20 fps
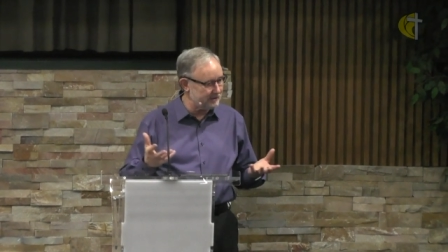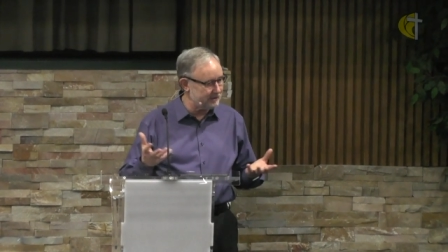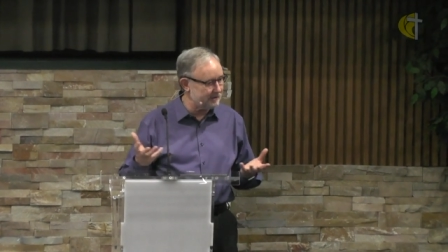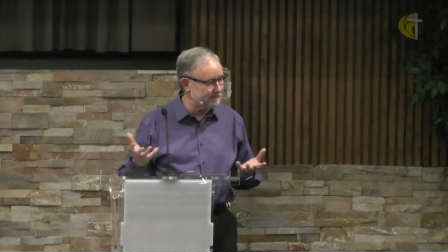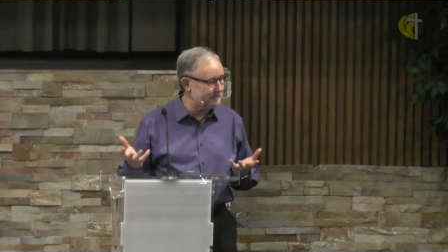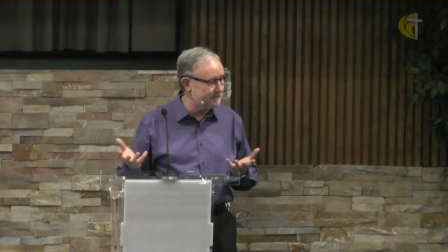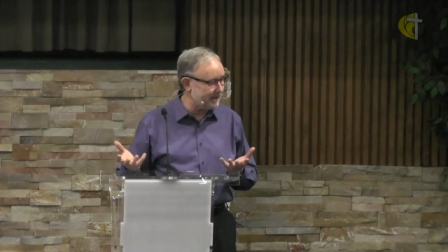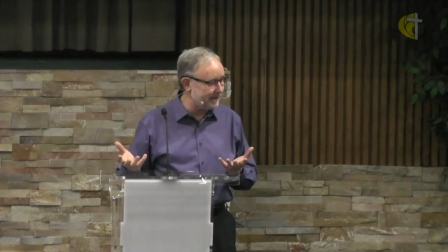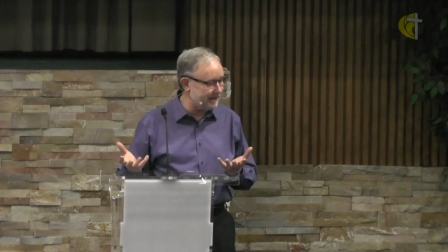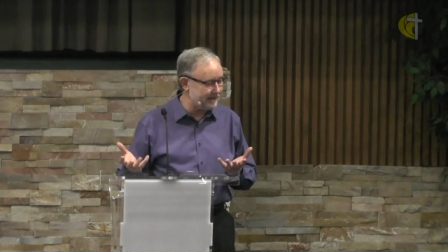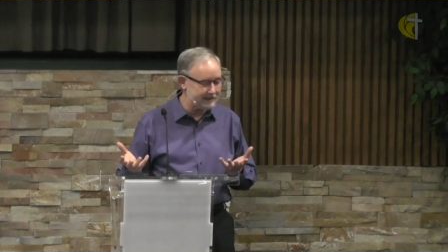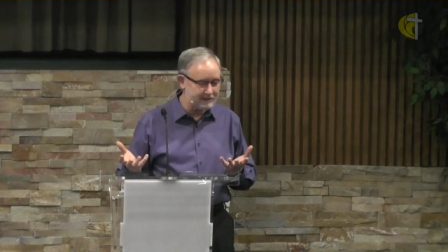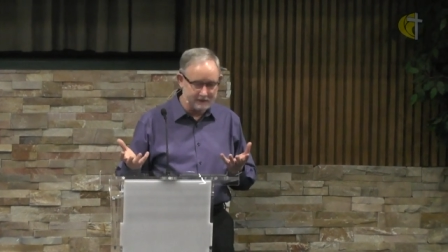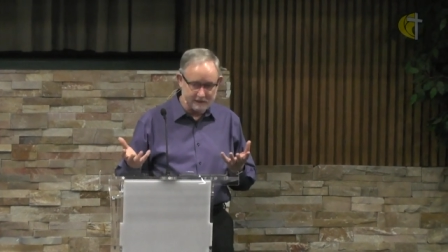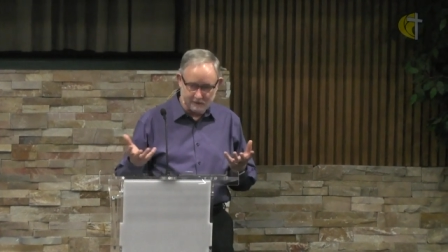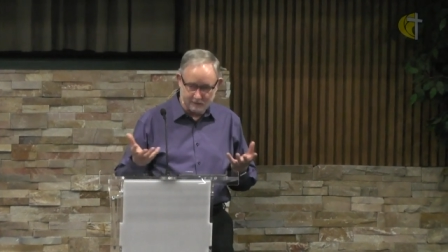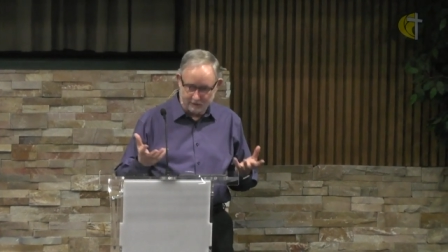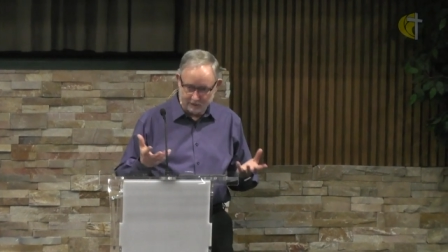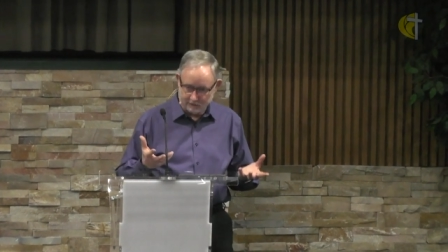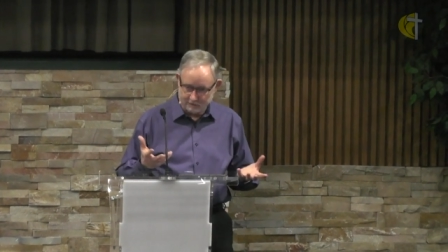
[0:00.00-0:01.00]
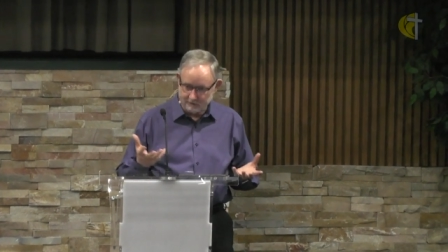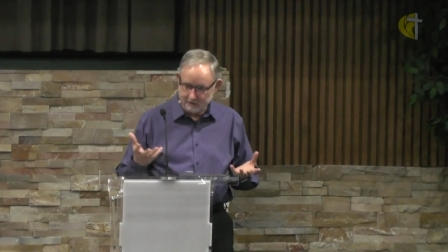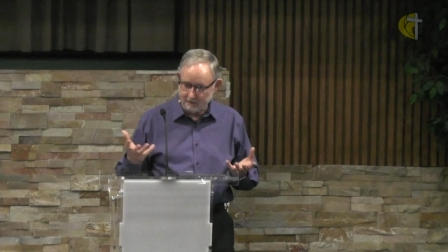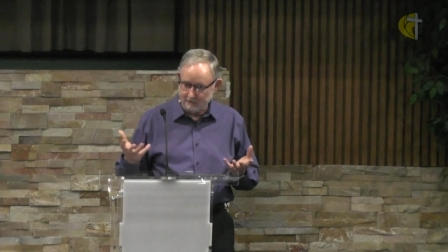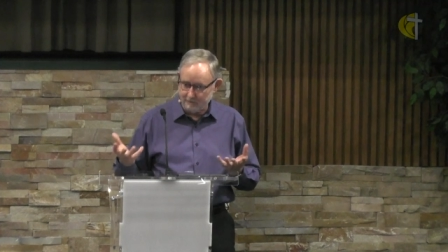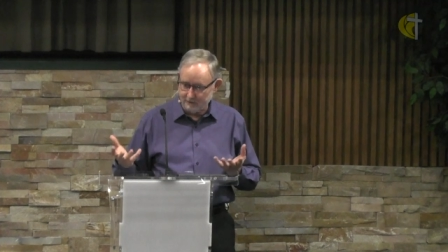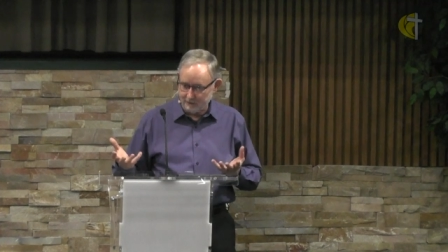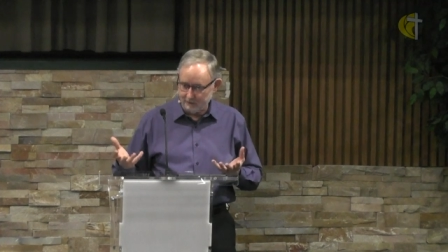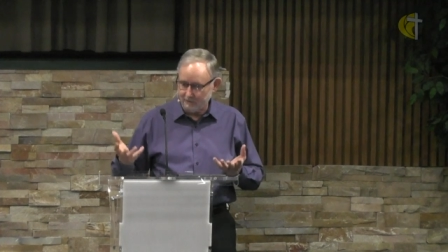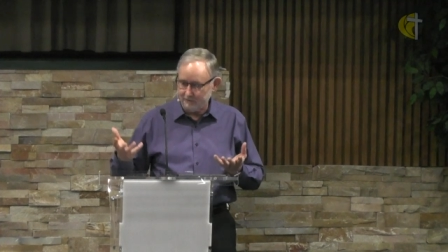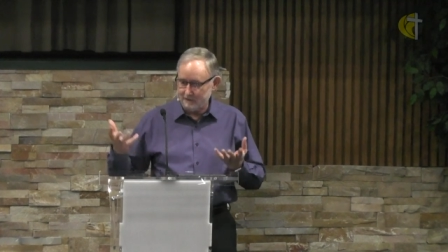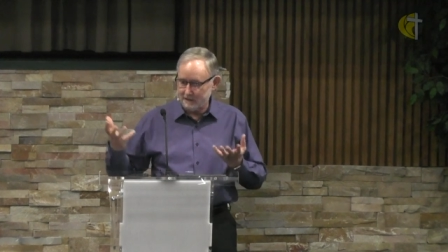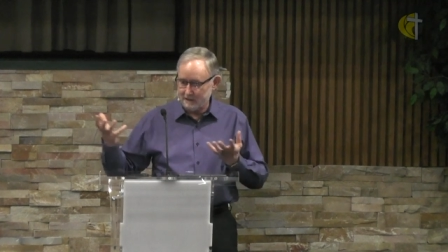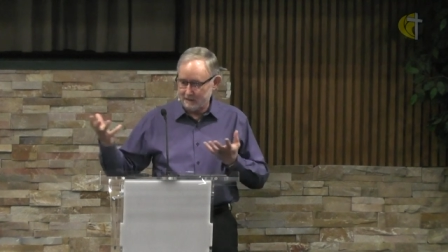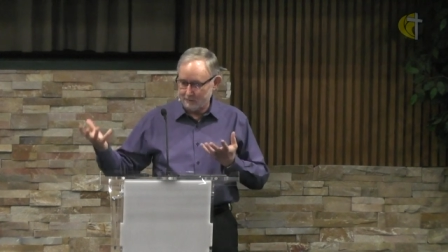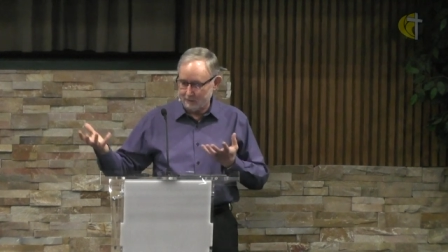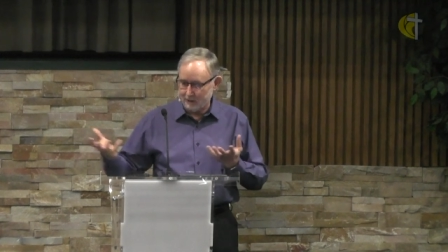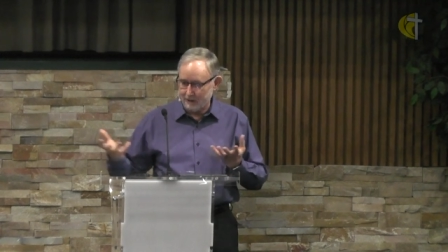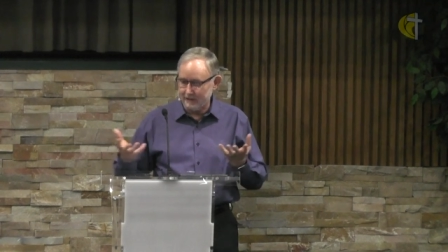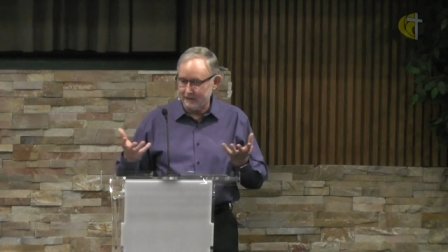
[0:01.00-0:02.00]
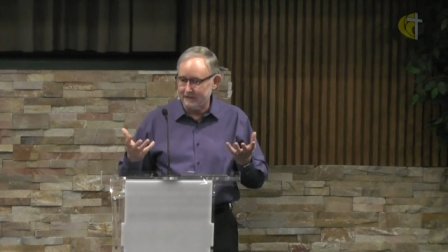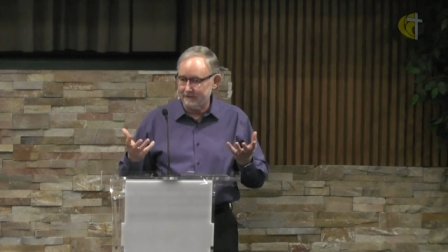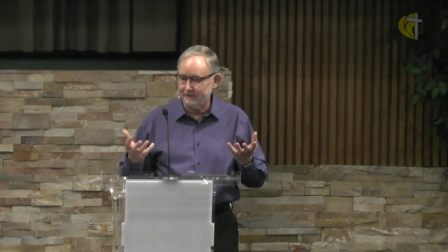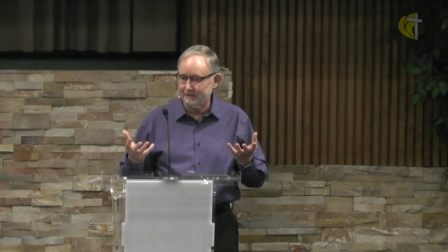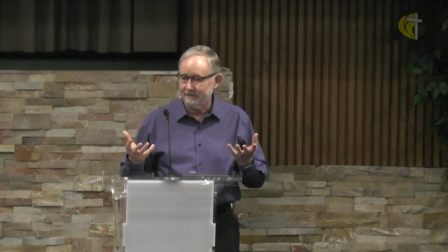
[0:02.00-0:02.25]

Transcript: and bad. It's 50 50, right?